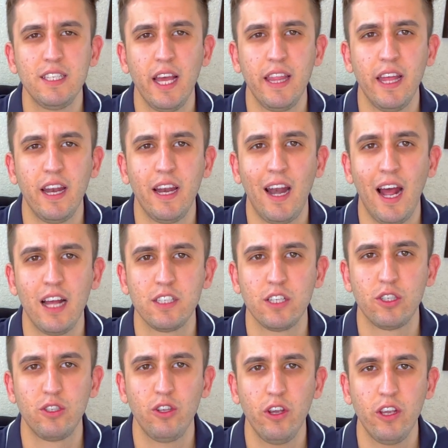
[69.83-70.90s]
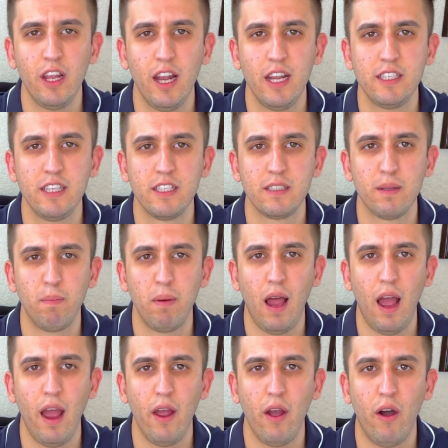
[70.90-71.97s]
say that it has a circulating
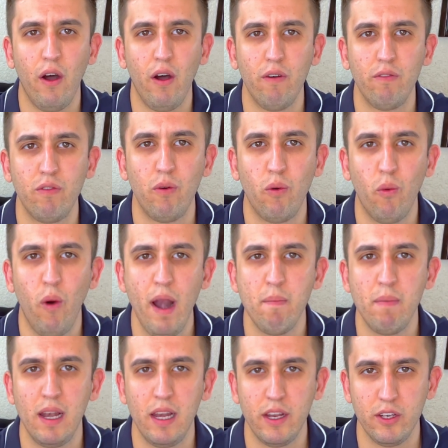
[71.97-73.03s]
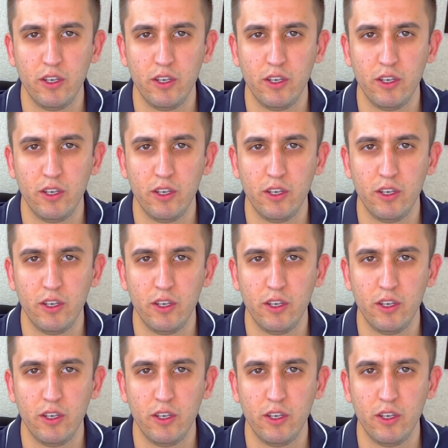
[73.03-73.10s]
supply of 1 million